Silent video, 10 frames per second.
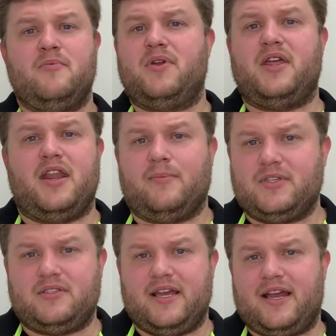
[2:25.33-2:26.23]
but the
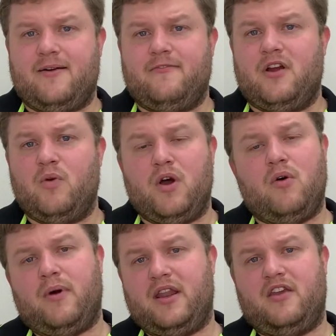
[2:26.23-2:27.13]
numbers stack up very
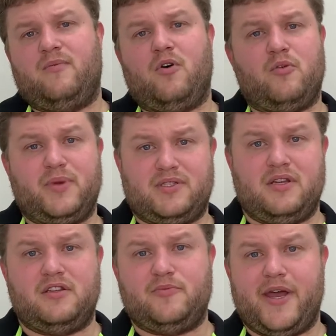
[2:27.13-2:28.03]
well, and on a
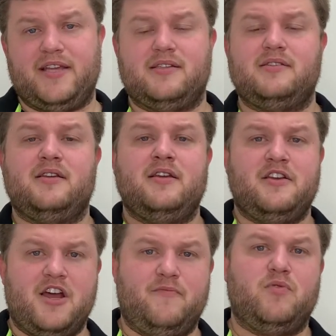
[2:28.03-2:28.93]
percentage basis
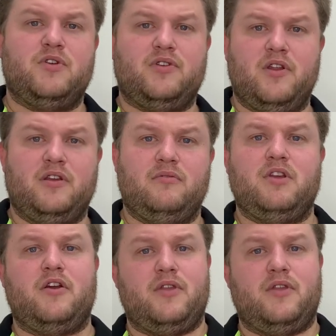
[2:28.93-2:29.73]
have been returning,